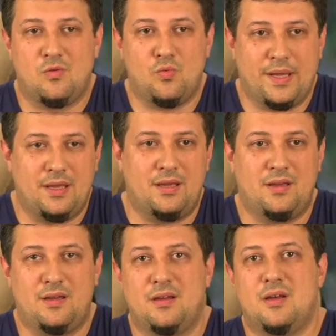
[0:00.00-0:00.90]

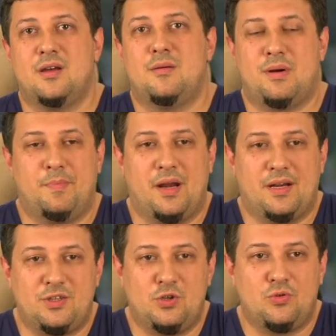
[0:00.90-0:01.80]
we prepared
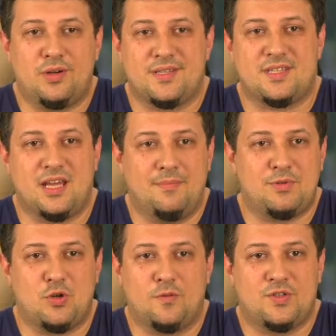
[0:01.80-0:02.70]
new
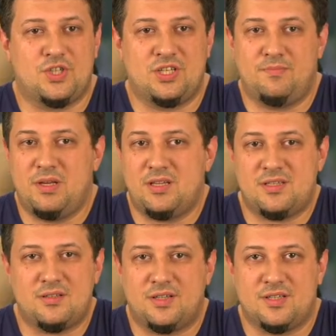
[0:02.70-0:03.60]
concept of GDB
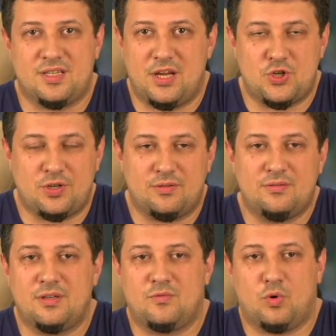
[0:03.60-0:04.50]

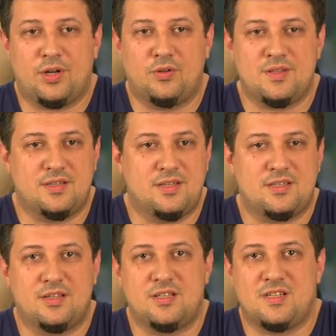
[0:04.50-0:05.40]
synchronization and working on this
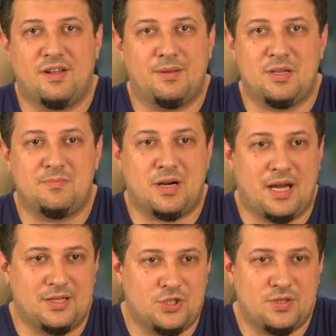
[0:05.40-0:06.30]
in development
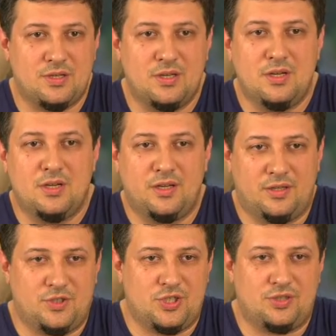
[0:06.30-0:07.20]
branch
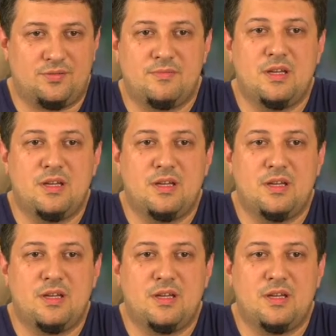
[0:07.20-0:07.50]
in JIT.